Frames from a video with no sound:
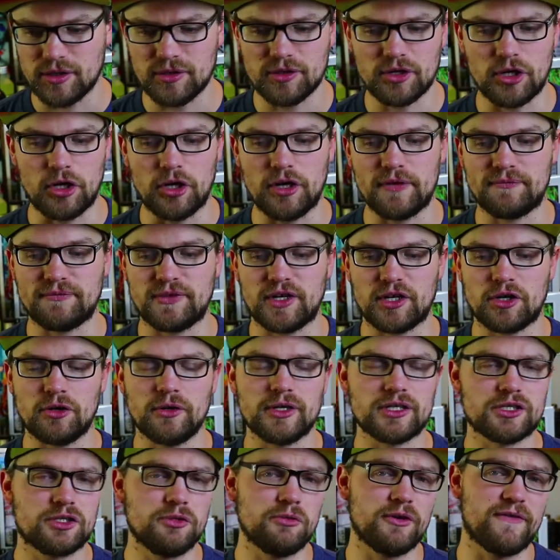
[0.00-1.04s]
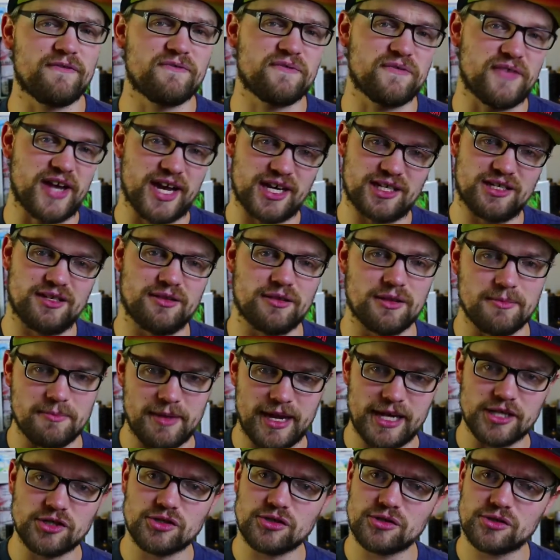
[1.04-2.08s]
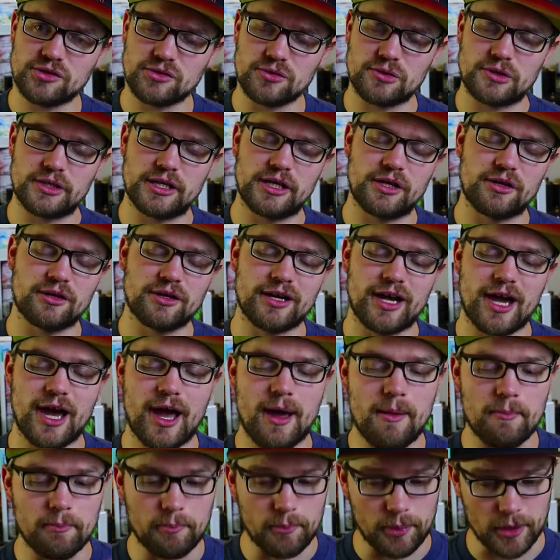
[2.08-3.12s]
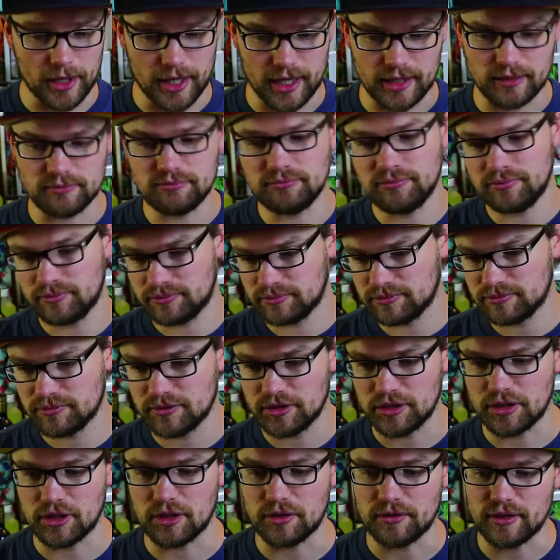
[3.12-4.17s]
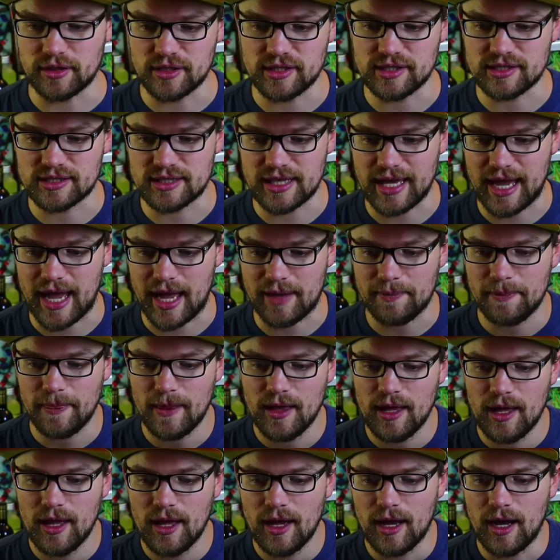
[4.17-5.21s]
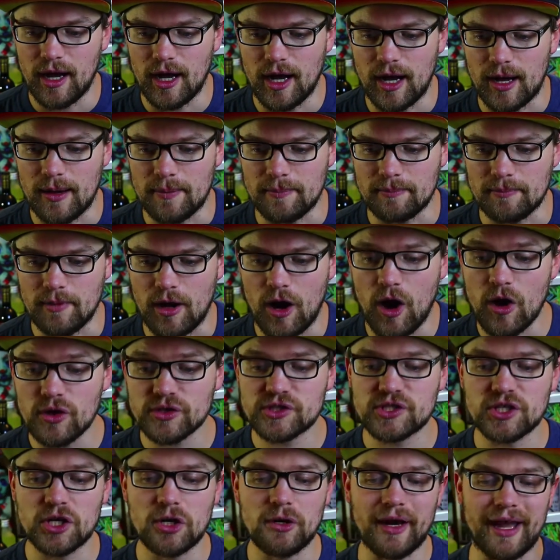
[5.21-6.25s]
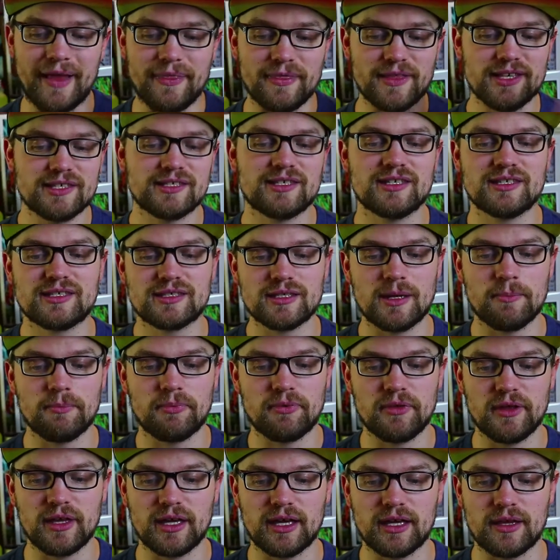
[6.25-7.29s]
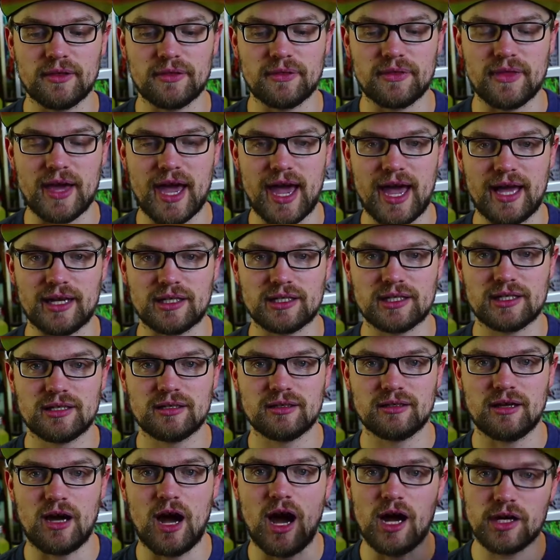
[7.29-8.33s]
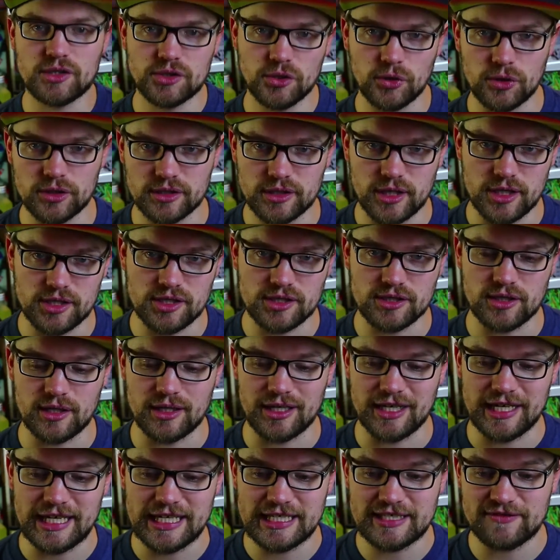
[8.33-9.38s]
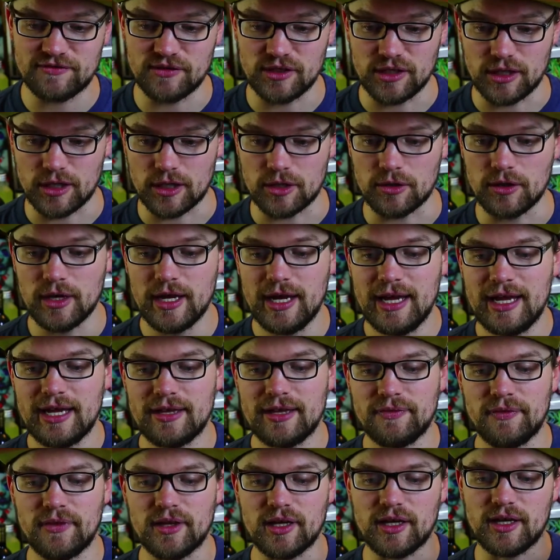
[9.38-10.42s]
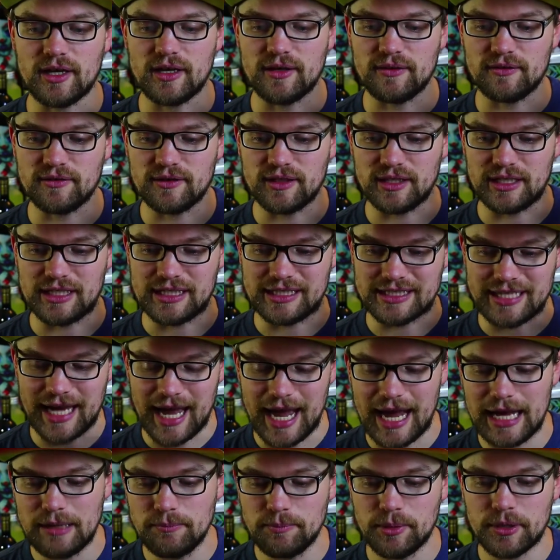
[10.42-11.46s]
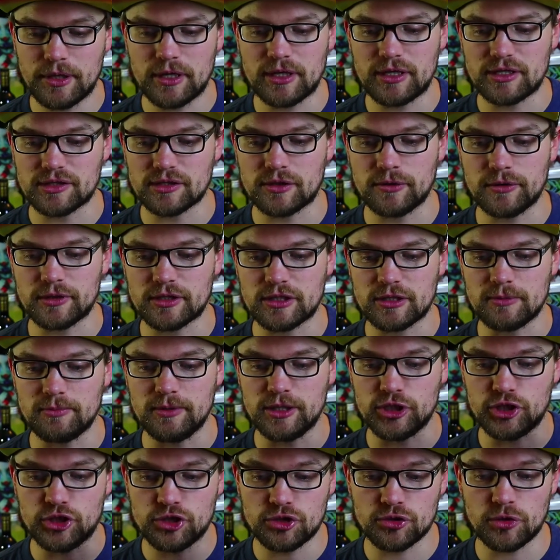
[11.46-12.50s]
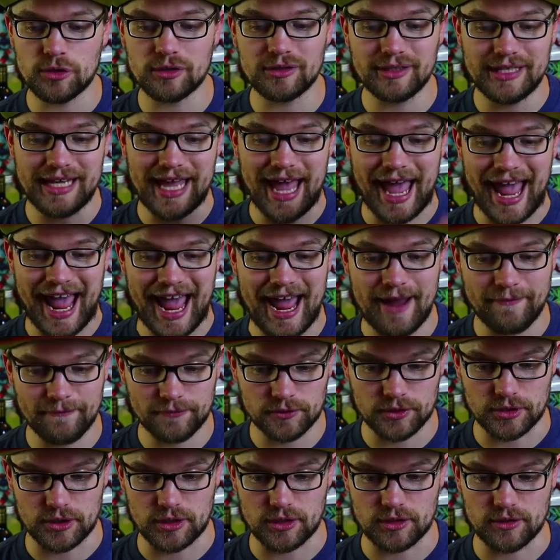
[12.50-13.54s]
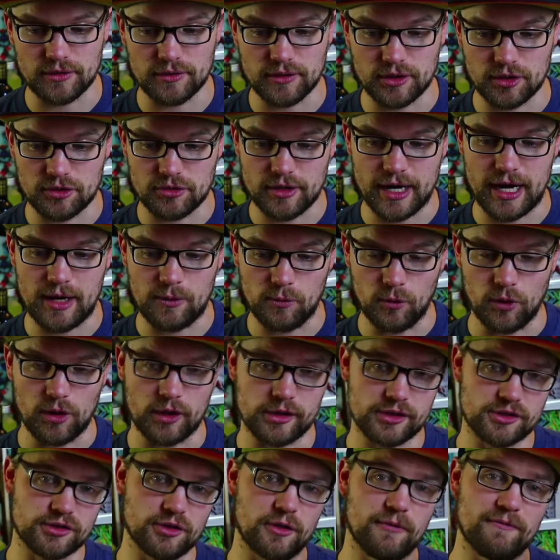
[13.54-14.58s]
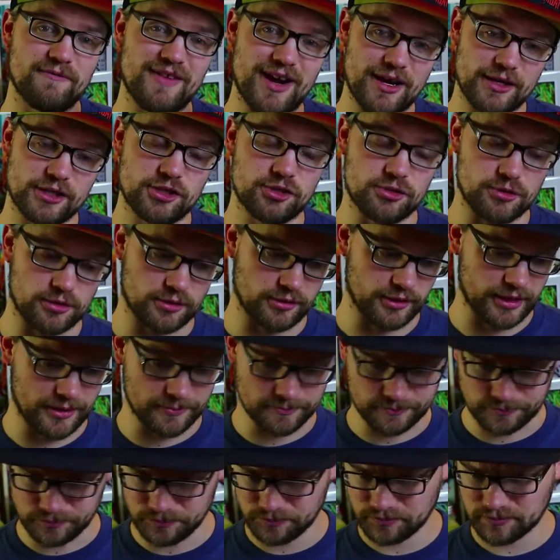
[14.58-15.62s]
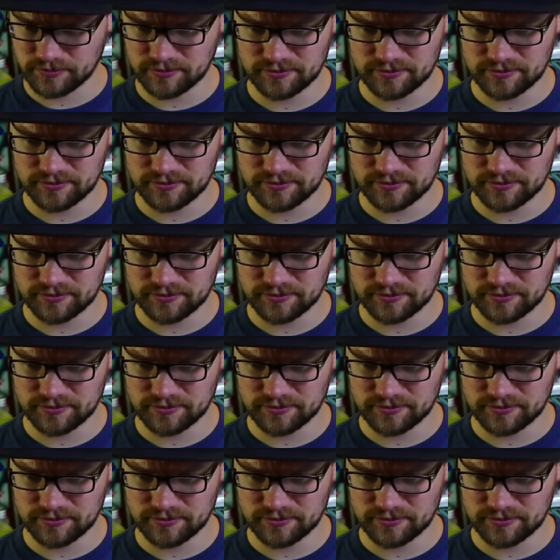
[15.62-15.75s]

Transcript: Don't know if they're going to affect the major story or not, but, you know, there is that. Also, and this is something that Oxhorn touches on in his video, the time period is going to be shortly after the Great War. So very shortly,